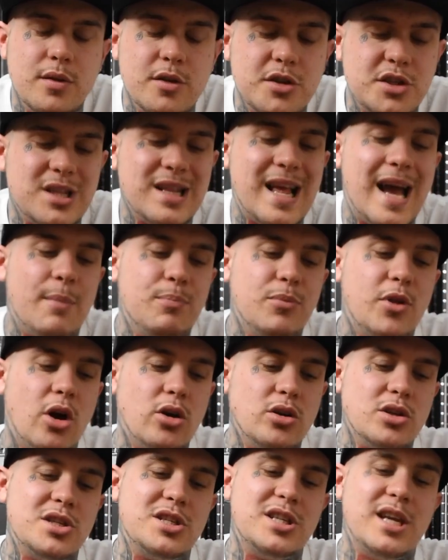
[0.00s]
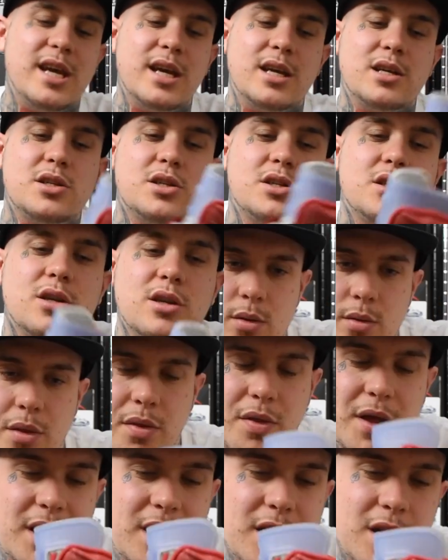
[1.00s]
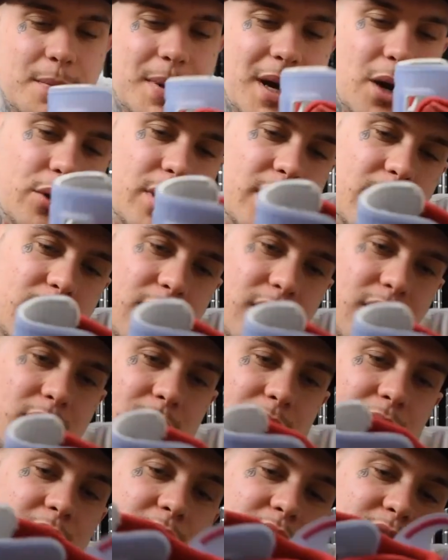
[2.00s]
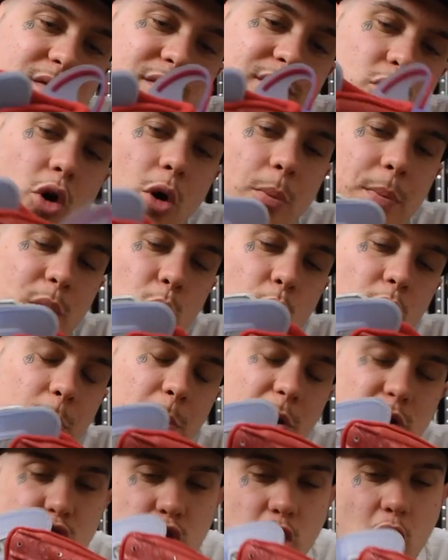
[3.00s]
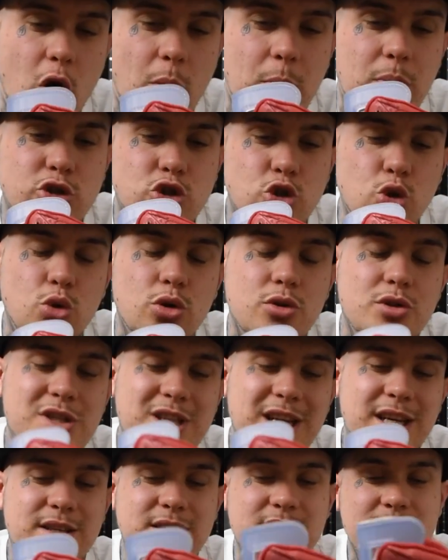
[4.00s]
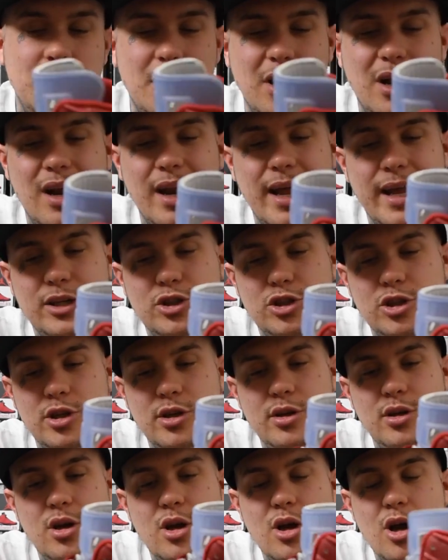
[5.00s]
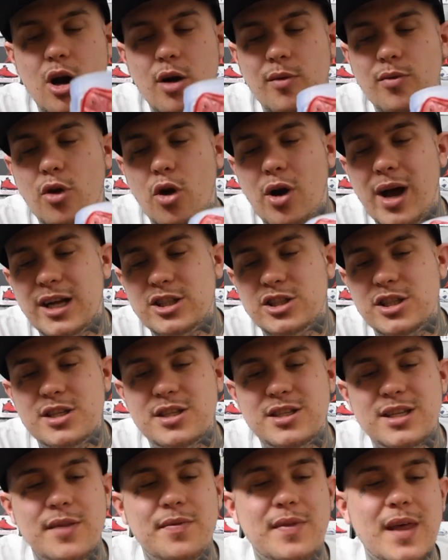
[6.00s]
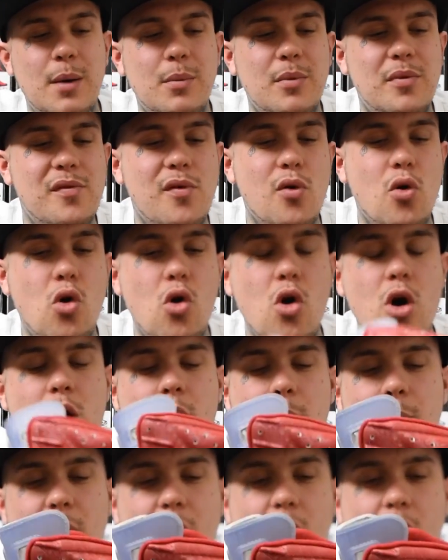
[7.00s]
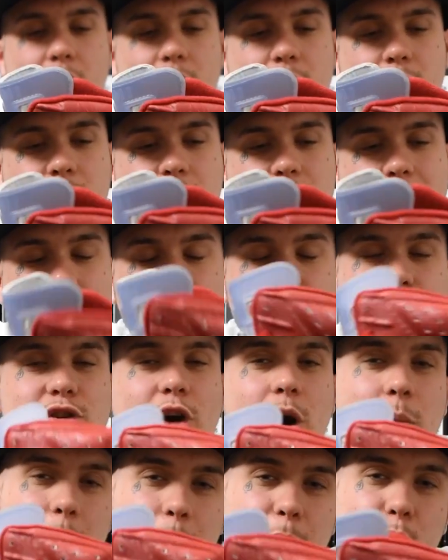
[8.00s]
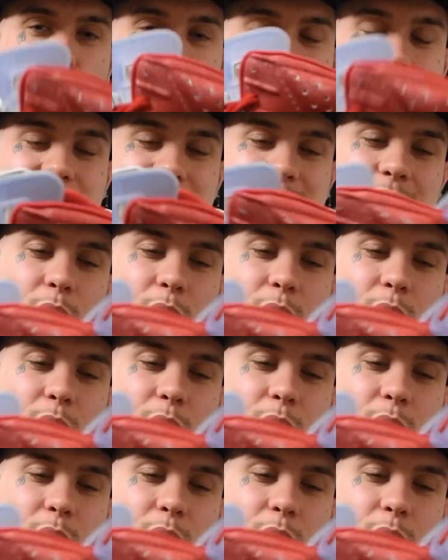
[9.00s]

the Slam Dunk 6. Thinking about it, these have got to be one of my top Jordan 6s in my collection. I've not actually said that before, but every time I pull these